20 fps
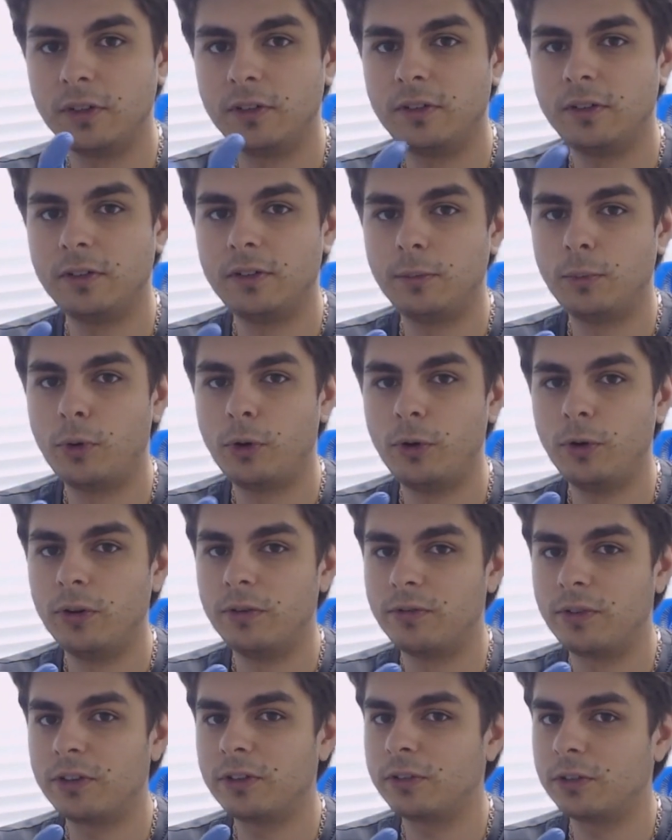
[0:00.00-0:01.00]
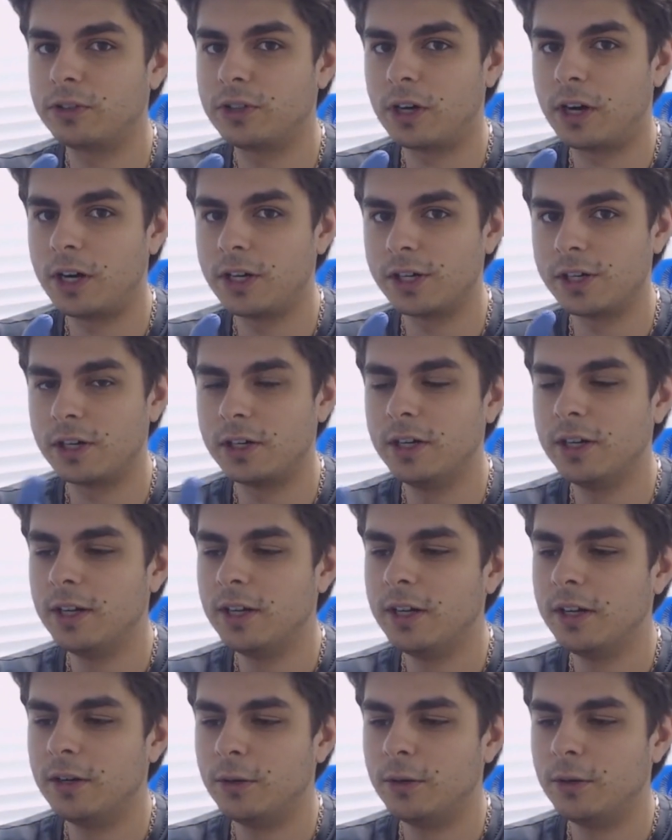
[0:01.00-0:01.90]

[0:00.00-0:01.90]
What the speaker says: This is a more universal charger,